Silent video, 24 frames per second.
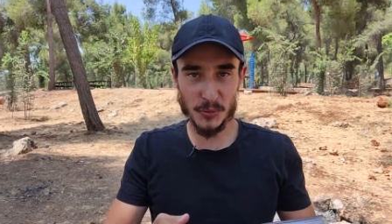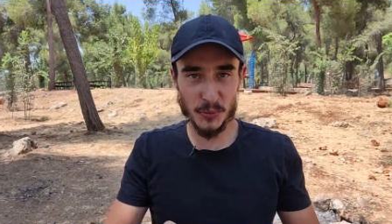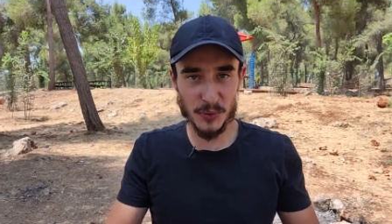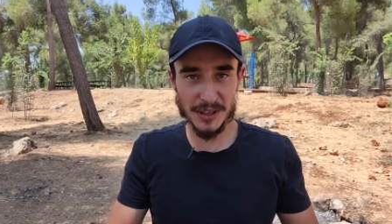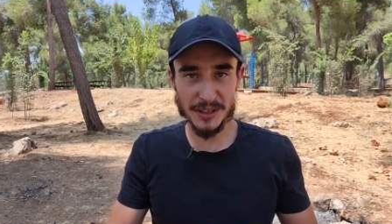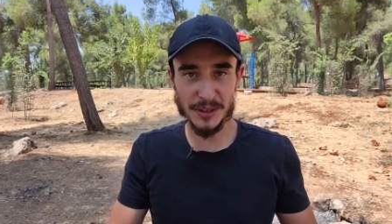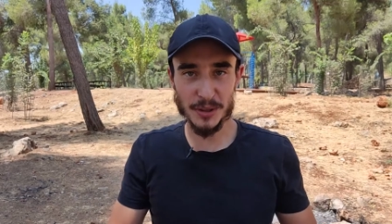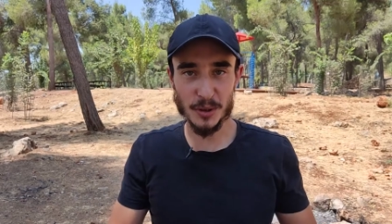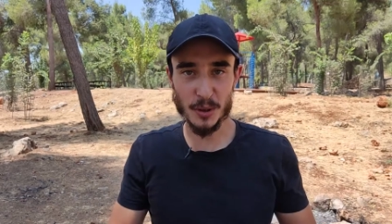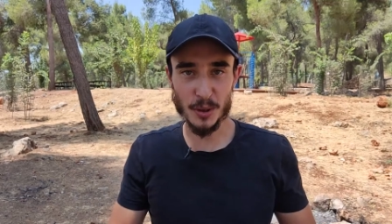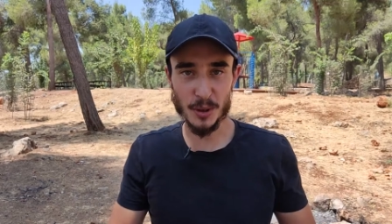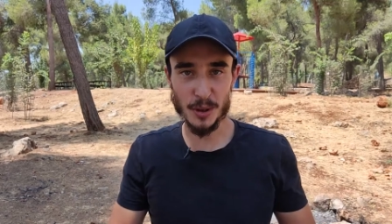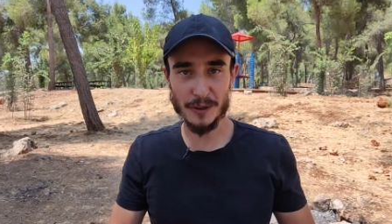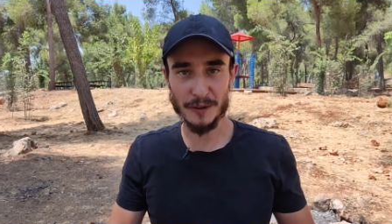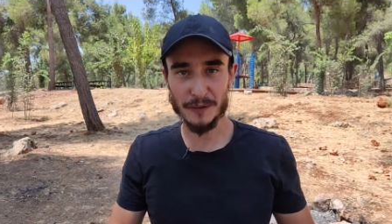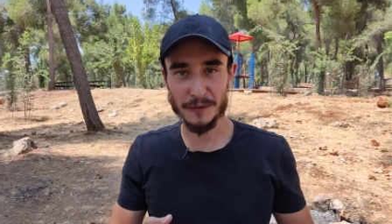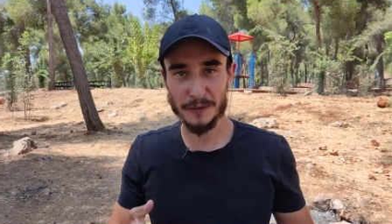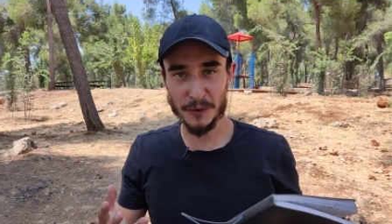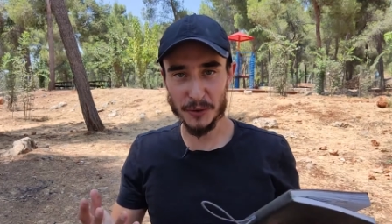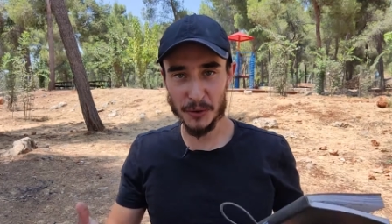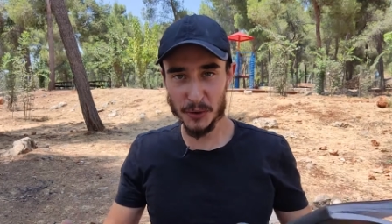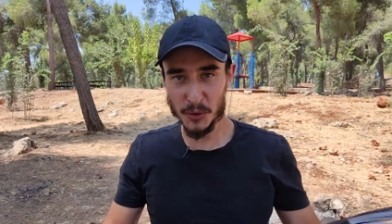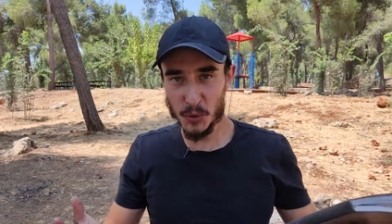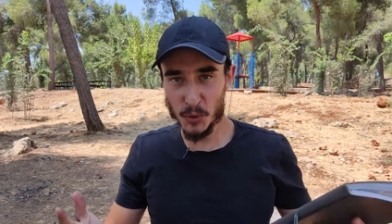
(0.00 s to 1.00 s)
video
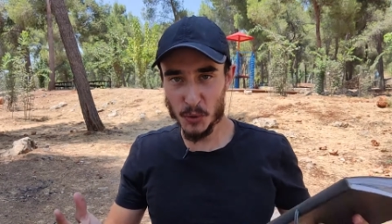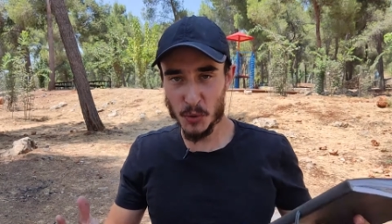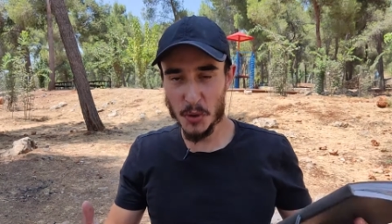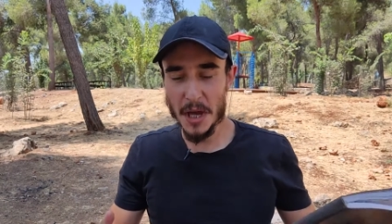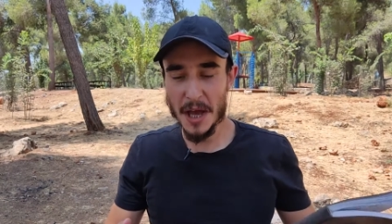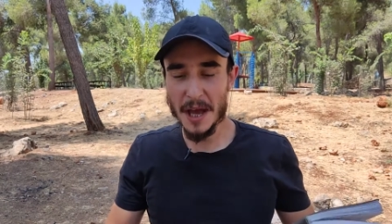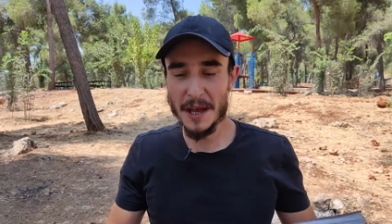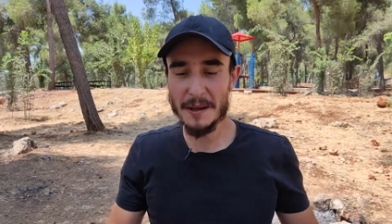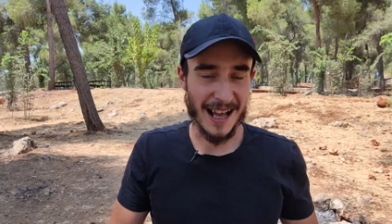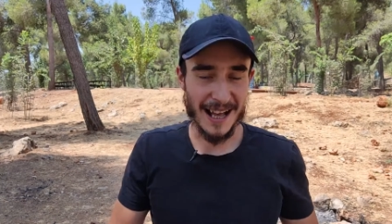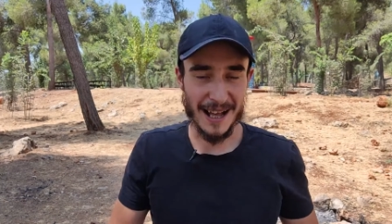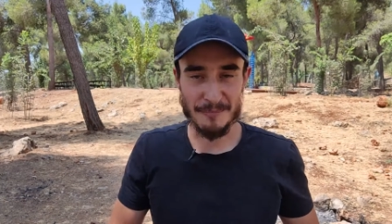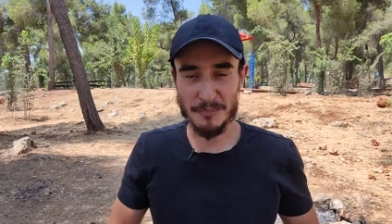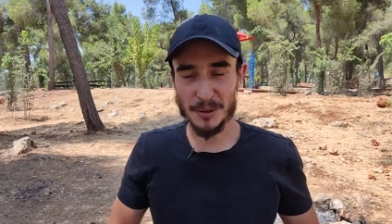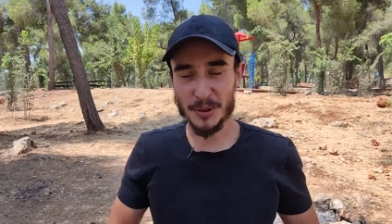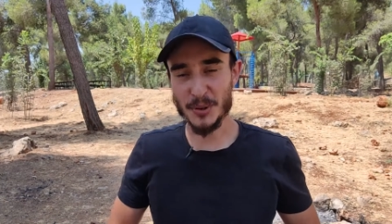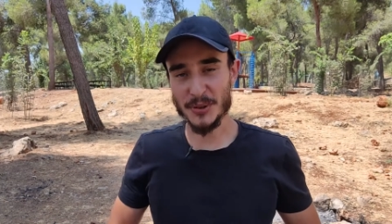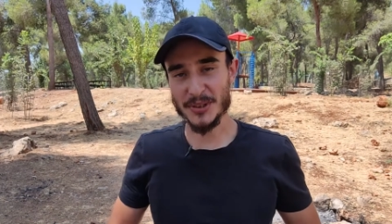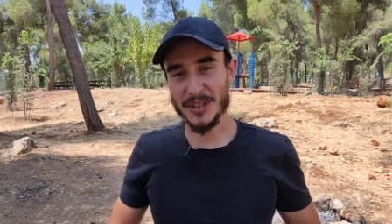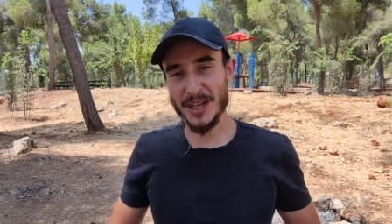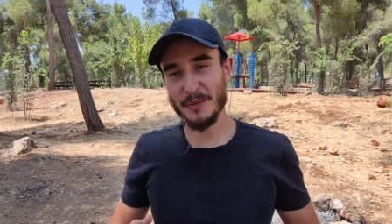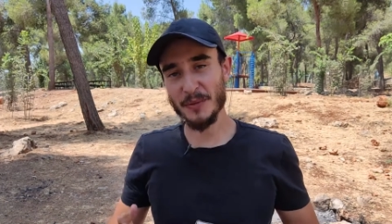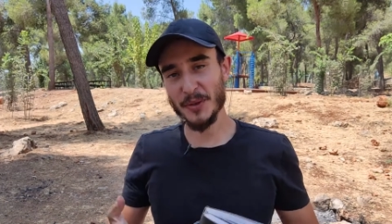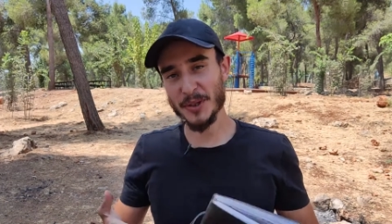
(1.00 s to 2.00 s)
for you
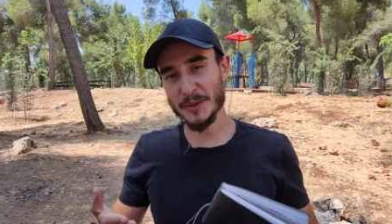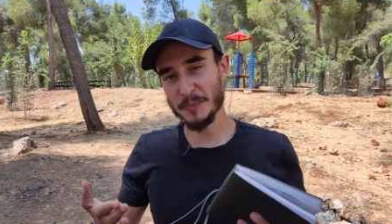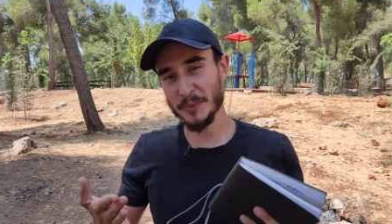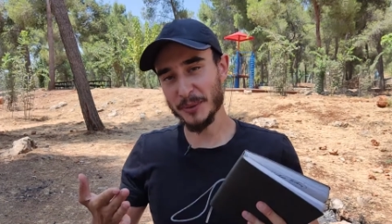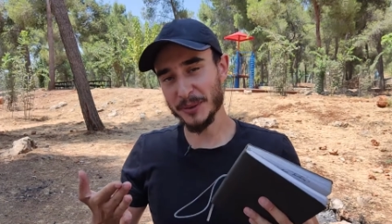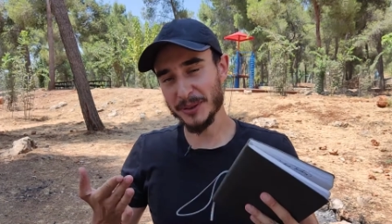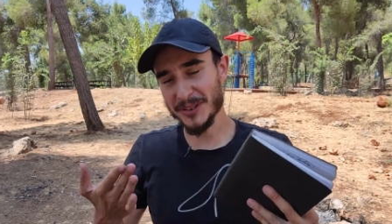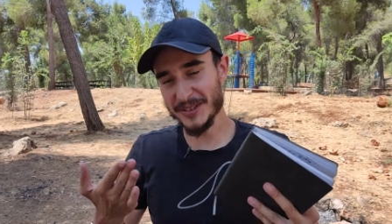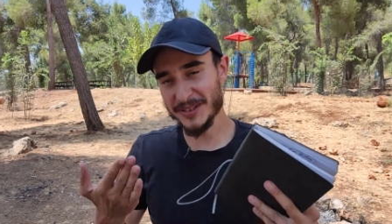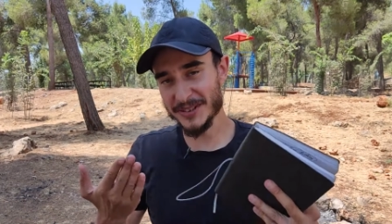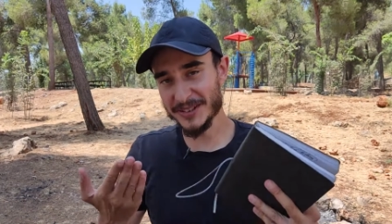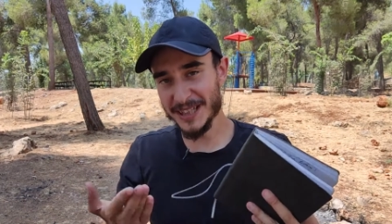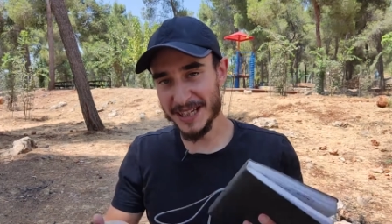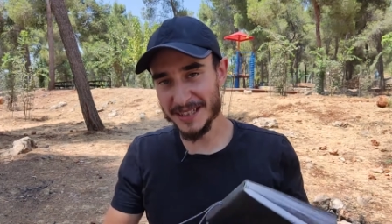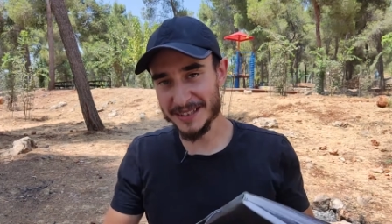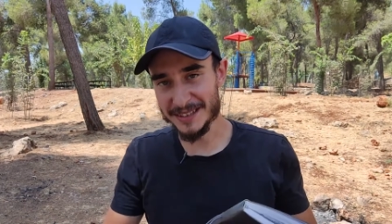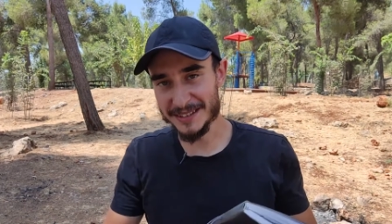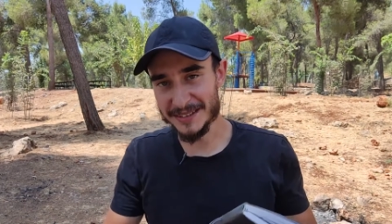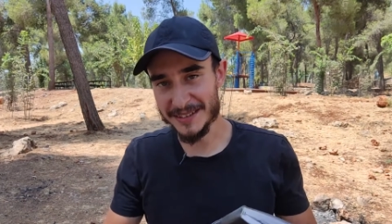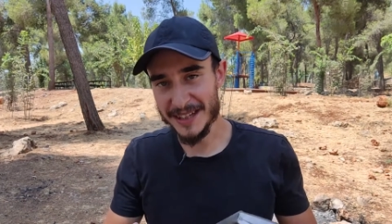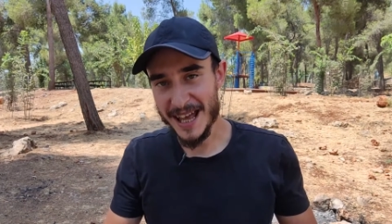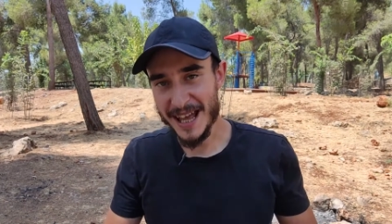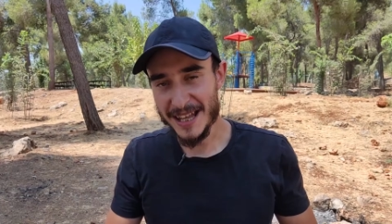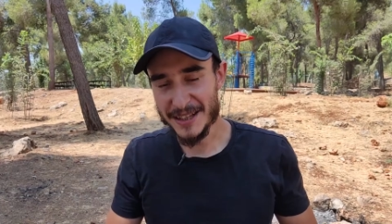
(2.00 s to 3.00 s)
because I was procrastinating.